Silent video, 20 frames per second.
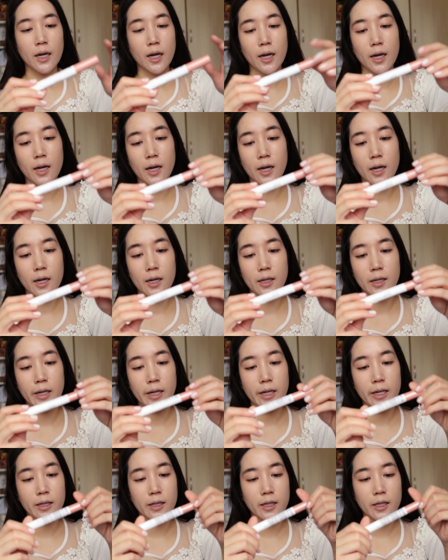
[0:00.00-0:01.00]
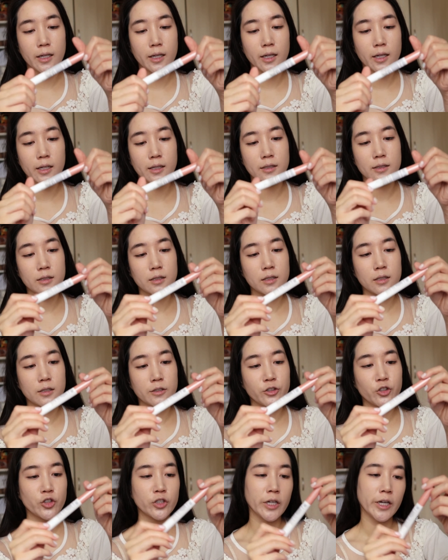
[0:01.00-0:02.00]
Uh, it is
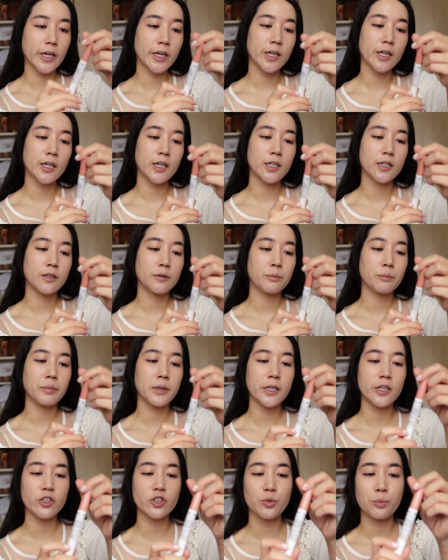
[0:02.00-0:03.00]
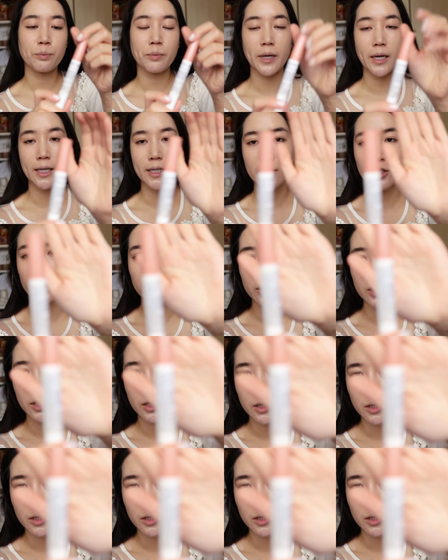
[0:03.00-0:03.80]
the shade Peach Beige.